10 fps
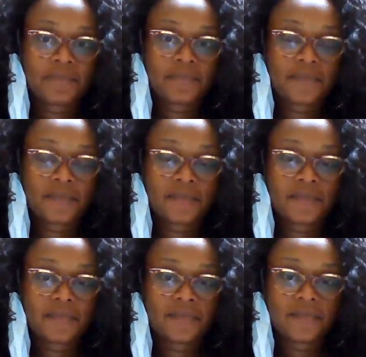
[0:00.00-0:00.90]

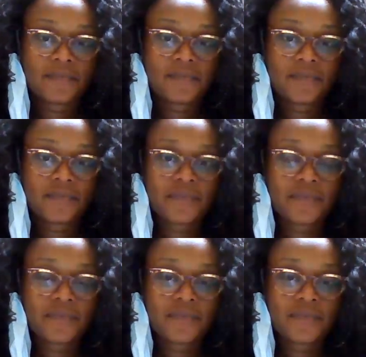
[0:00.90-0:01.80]

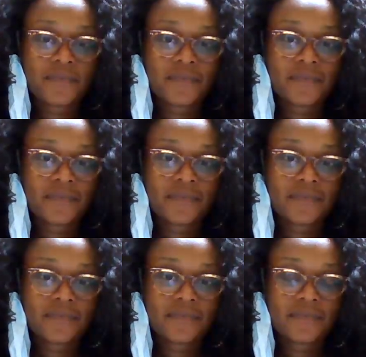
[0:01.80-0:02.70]

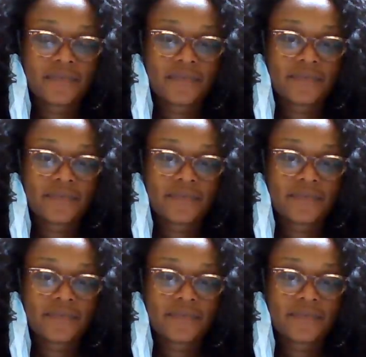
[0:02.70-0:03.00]
(no one is talking)